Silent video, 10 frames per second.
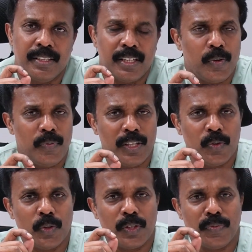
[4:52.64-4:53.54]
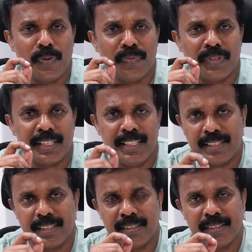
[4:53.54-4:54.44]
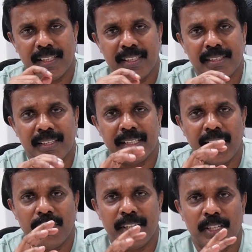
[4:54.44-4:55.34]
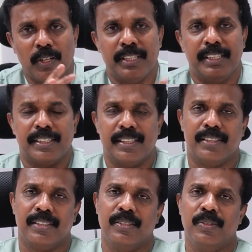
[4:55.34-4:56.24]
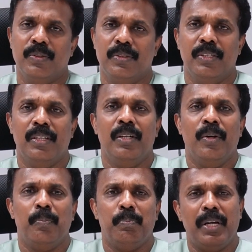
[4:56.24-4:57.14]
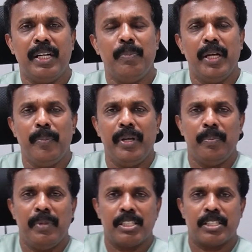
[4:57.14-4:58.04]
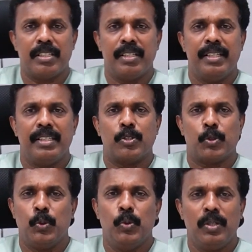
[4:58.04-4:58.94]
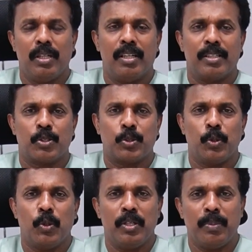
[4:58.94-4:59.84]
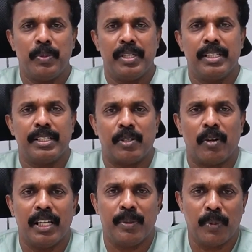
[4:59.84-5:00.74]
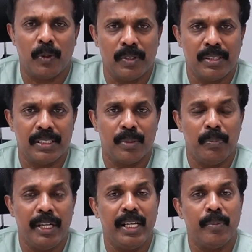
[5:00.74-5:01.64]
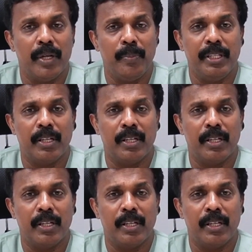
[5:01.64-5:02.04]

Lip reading: Now we'll go to the fifth reason, that is the diverticular disease. Blood may be mixed in the stool or shown up in the toilet bowl. The bleeding may be